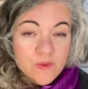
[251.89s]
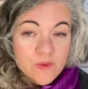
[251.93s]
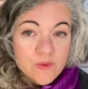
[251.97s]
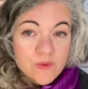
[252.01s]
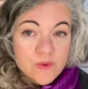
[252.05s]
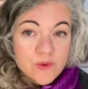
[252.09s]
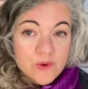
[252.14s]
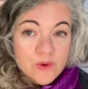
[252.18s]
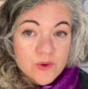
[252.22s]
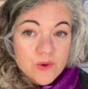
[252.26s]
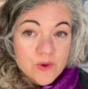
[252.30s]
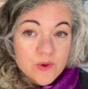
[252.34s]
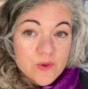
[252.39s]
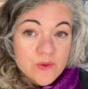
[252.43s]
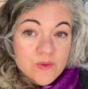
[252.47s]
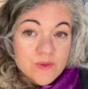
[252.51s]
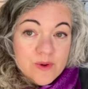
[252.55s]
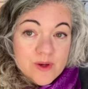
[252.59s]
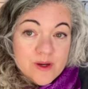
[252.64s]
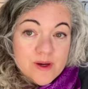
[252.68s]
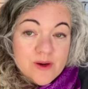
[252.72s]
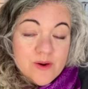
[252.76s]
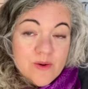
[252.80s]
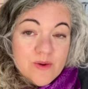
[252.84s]
You know, we
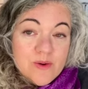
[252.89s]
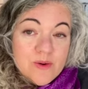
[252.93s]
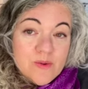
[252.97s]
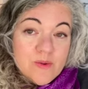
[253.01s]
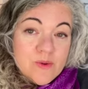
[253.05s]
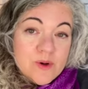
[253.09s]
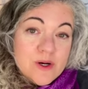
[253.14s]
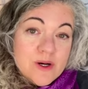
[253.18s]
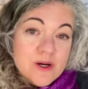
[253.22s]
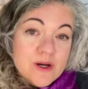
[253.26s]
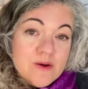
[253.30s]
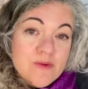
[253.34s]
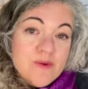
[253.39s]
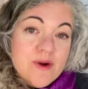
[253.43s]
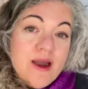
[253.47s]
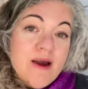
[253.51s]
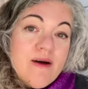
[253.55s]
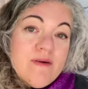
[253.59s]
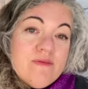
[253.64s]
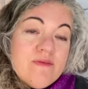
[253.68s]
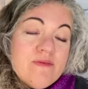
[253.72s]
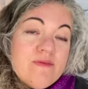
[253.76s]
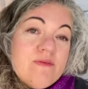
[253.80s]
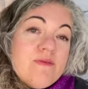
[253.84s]
go to work, we
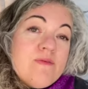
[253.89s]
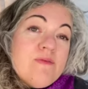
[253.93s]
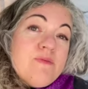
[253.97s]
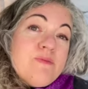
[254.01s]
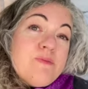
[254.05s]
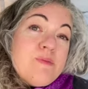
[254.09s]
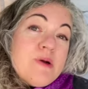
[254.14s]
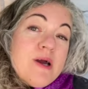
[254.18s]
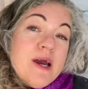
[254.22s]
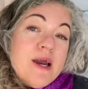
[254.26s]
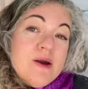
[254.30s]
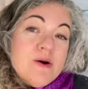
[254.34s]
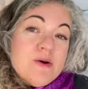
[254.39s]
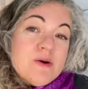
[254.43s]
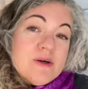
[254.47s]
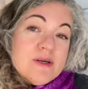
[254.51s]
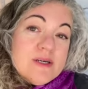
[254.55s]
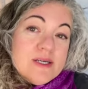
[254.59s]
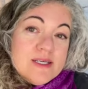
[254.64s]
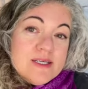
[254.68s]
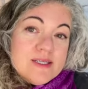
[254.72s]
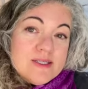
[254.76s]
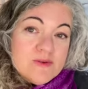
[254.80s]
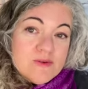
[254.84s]
have
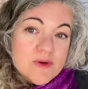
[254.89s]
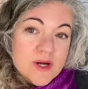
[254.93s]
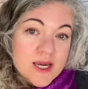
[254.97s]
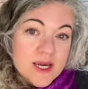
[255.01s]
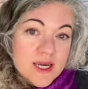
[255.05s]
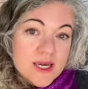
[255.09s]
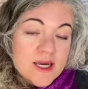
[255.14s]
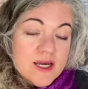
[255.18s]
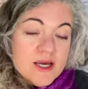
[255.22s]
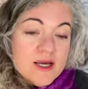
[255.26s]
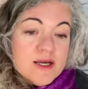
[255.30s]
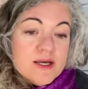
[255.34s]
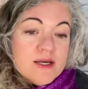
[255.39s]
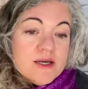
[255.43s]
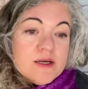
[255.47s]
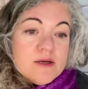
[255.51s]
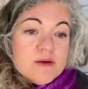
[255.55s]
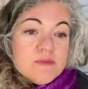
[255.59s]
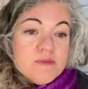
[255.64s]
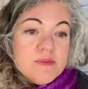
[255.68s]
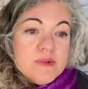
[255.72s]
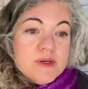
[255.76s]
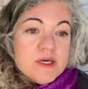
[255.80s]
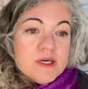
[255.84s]
priorities, right?
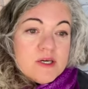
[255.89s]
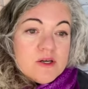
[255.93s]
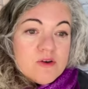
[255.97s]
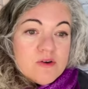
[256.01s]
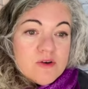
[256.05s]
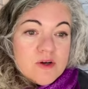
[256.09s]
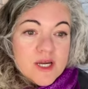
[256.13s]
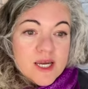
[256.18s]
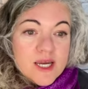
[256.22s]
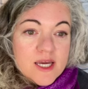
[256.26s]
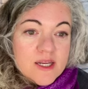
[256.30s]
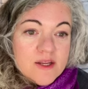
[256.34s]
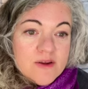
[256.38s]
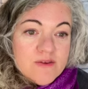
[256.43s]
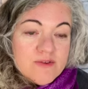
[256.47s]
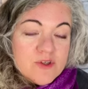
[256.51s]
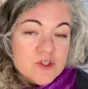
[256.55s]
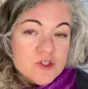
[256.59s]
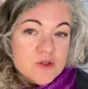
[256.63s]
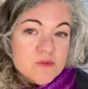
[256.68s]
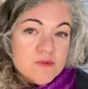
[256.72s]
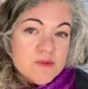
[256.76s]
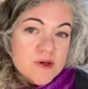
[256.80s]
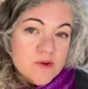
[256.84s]
Being creative
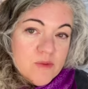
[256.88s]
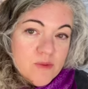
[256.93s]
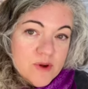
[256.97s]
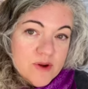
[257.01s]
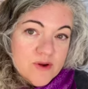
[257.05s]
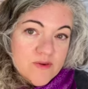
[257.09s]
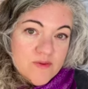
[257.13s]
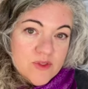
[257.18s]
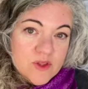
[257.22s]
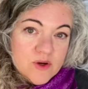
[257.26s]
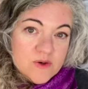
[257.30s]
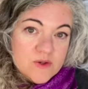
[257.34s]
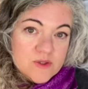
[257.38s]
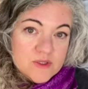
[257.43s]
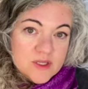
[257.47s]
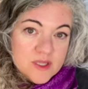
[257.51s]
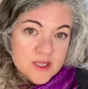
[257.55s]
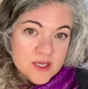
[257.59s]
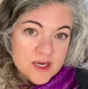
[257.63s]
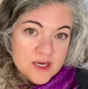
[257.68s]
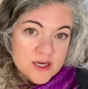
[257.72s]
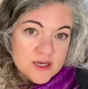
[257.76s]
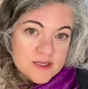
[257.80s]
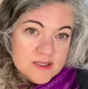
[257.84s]
should be one of those
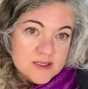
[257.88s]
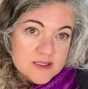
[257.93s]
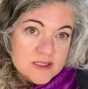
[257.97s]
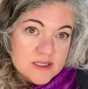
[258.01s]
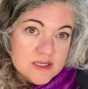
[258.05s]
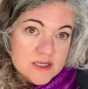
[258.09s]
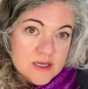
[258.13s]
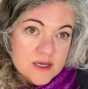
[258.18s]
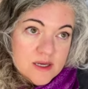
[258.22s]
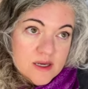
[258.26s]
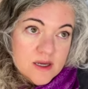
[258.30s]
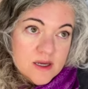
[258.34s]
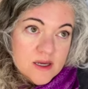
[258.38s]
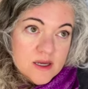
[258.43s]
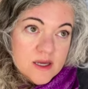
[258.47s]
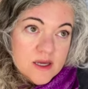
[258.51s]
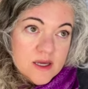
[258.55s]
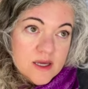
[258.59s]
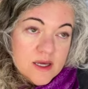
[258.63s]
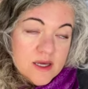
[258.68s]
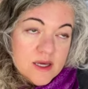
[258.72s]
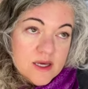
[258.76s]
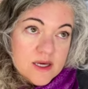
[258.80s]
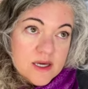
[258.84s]
things.
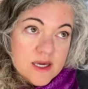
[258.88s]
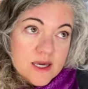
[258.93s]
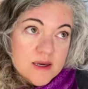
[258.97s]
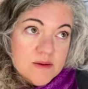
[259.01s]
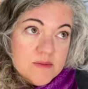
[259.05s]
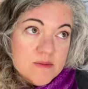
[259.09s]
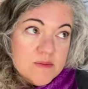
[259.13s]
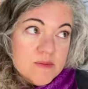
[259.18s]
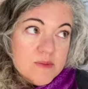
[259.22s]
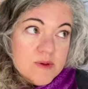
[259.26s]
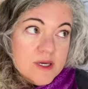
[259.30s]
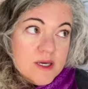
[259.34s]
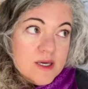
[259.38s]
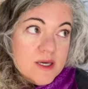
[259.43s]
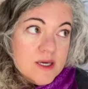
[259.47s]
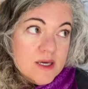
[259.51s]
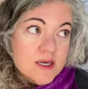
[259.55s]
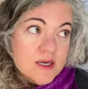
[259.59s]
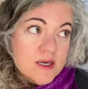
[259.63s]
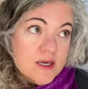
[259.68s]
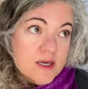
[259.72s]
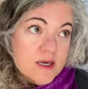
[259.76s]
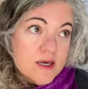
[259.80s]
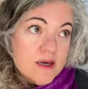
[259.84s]
It can
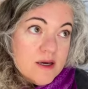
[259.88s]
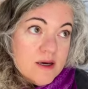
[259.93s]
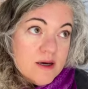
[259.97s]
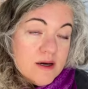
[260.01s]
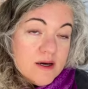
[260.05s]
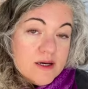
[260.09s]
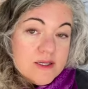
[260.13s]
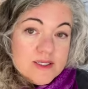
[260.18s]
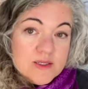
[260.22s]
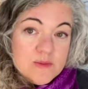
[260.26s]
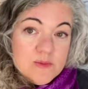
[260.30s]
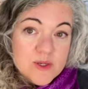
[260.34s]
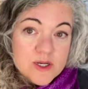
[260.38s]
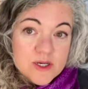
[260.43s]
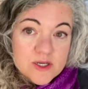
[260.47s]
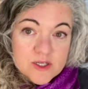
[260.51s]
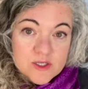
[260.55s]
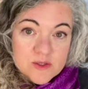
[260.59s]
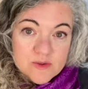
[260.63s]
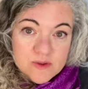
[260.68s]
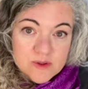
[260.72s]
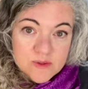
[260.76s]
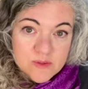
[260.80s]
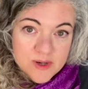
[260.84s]
be a
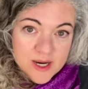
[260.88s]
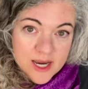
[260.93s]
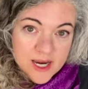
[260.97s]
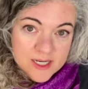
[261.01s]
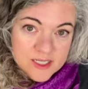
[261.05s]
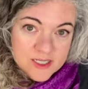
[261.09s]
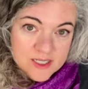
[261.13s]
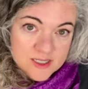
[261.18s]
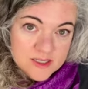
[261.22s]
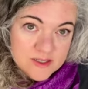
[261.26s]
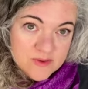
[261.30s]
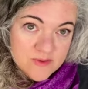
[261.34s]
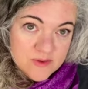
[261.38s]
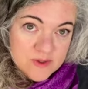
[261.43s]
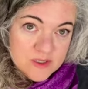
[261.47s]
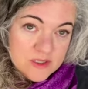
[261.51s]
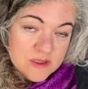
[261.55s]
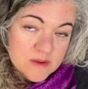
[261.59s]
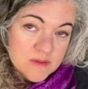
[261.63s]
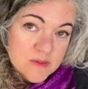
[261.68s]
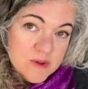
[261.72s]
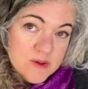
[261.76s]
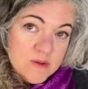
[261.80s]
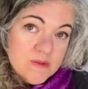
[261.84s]
spiritual practice for
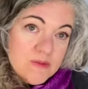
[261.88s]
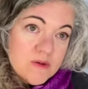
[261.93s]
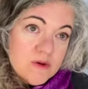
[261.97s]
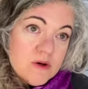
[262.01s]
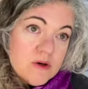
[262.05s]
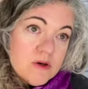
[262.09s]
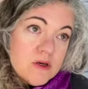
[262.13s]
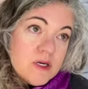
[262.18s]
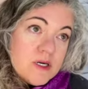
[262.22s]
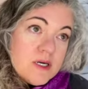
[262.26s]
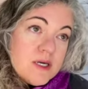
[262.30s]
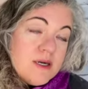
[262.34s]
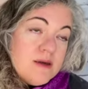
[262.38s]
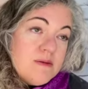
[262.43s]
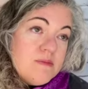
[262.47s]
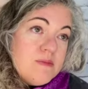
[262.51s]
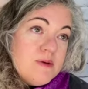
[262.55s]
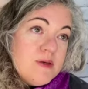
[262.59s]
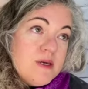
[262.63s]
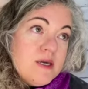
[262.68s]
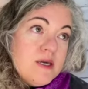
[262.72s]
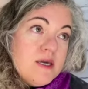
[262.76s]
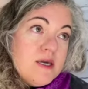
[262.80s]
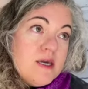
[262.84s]
some people. It can
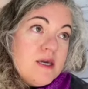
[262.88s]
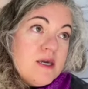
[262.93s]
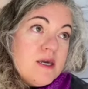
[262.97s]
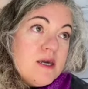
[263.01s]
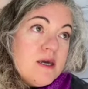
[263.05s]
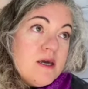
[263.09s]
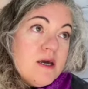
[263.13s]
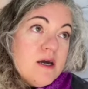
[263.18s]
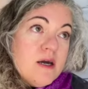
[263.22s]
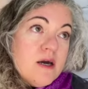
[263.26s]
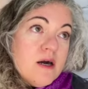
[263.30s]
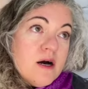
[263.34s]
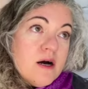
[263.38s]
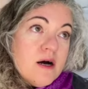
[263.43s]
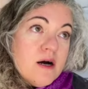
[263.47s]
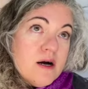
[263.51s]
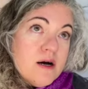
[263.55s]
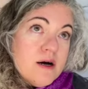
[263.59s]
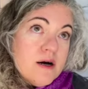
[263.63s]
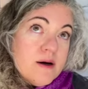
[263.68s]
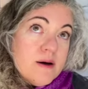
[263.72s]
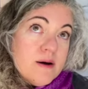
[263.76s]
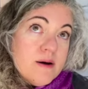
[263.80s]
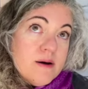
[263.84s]
be
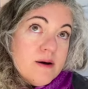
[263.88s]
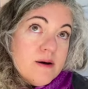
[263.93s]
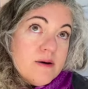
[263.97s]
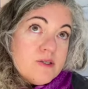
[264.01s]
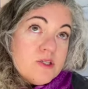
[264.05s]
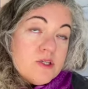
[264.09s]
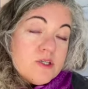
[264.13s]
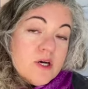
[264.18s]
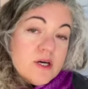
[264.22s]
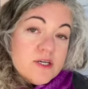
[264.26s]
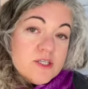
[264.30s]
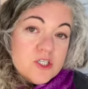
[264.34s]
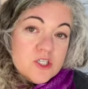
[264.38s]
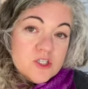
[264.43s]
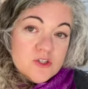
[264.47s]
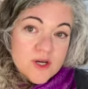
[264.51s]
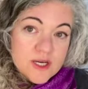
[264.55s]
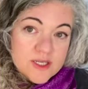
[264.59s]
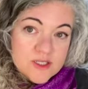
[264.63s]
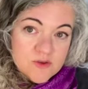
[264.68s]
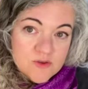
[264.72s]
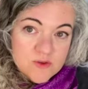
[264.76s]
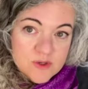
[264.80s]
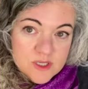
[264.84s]
a
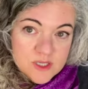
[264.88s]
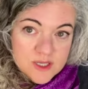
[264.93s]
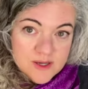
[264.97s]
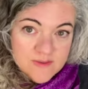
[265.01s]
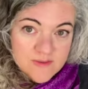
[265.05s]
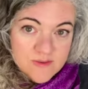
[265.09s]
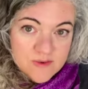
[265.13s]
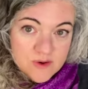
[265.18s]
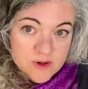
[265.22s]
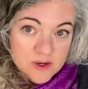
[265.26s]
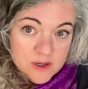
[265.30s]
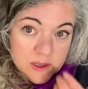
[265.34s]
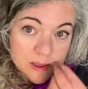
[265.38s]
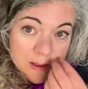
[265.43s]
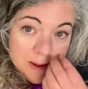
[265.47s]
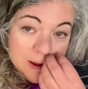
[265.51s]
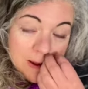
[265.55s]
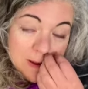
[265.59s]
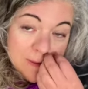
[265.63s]
stress reliever.